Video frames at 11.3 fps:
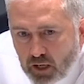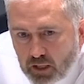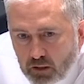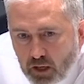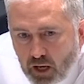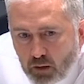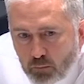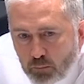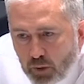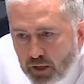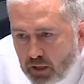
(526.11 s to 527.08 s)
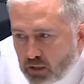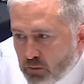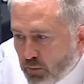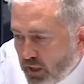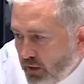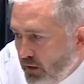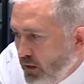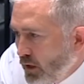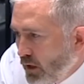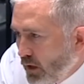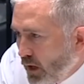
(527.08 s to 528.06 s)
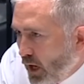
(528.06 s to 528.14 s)
Well, it's not an answer. I'm not satisfied with
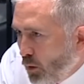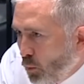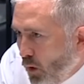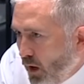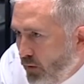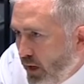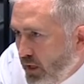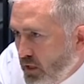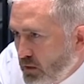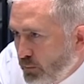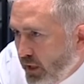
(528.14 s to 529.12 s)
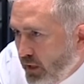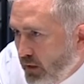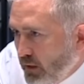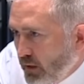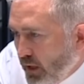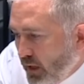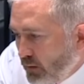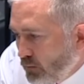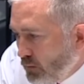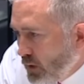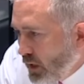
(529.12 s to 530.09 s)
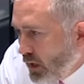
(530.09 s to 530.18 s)
no answer. One that has been
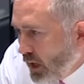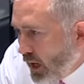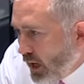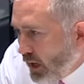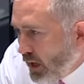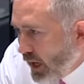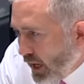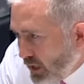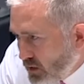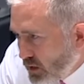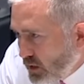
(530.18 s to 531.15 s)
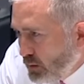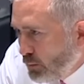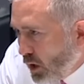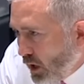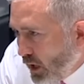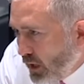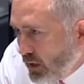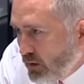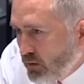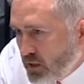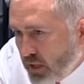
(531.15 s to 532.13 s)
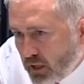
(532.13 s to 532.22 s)
answered by
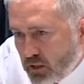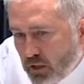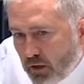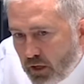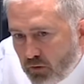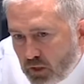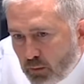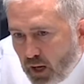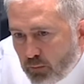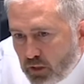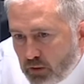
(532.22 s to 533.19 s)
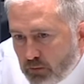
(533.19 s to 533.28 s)
the Secretary and the Department.